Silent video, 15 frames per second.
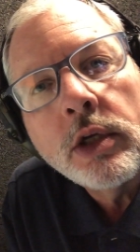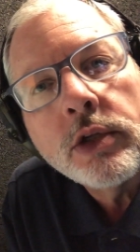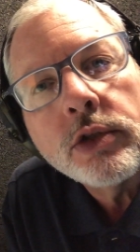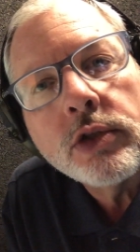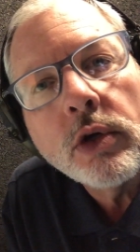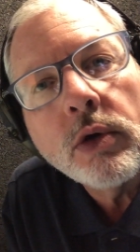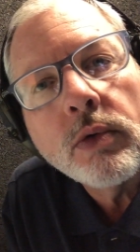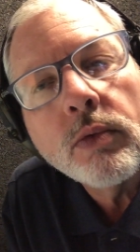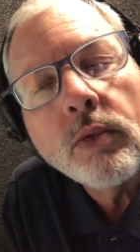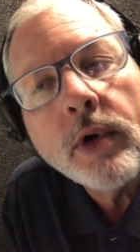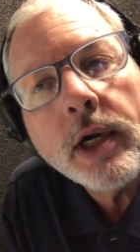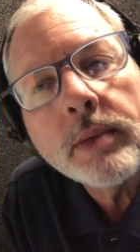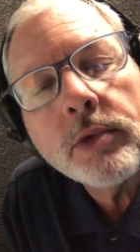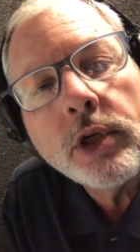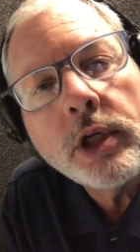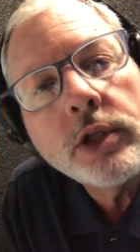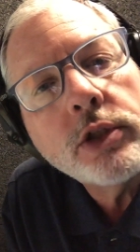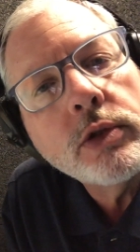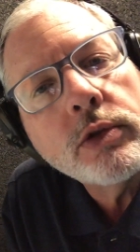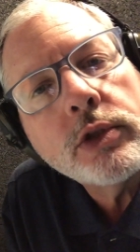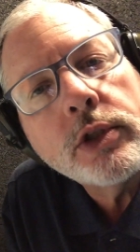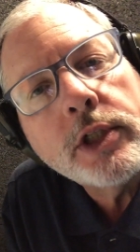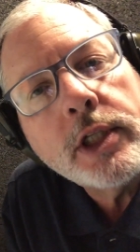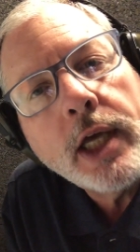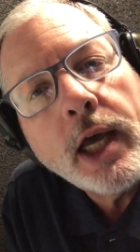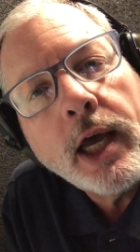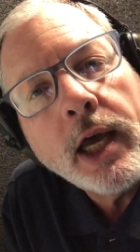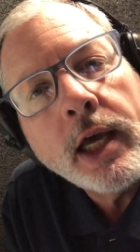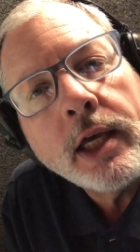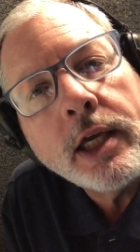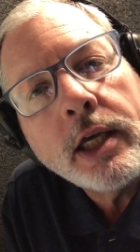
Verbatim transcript: So what I'm going to do today